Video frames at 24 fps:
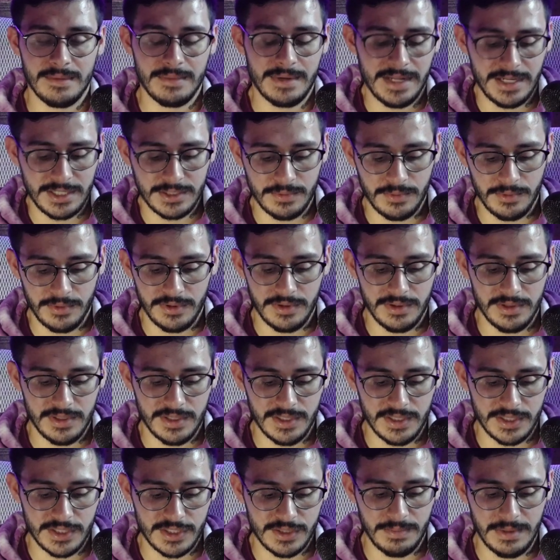An expert,
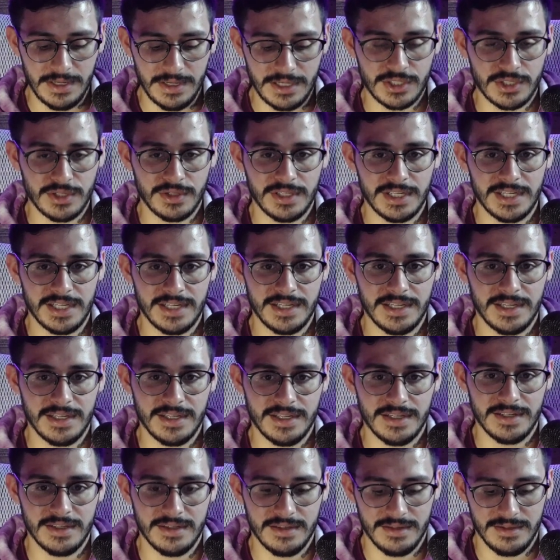especially.